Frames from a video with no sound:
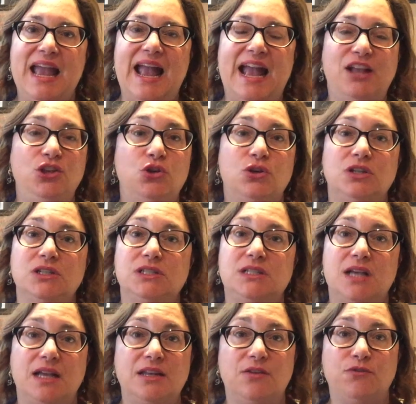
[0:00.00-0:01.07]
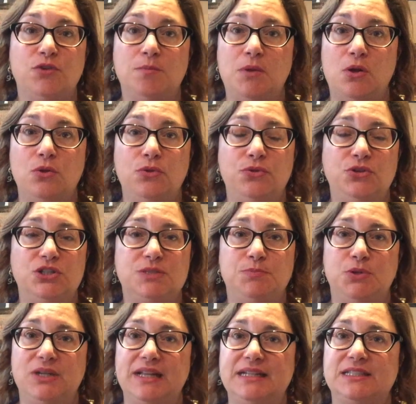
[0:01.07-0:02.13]
And you can sign up for both. Just
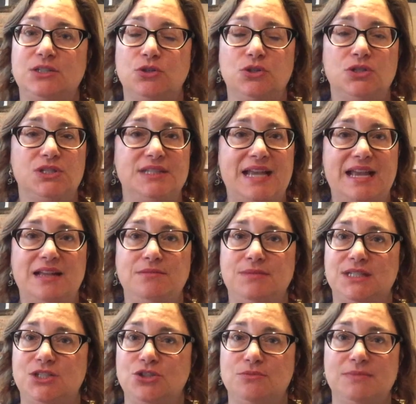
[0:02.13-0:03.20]
put ink circles and Mr.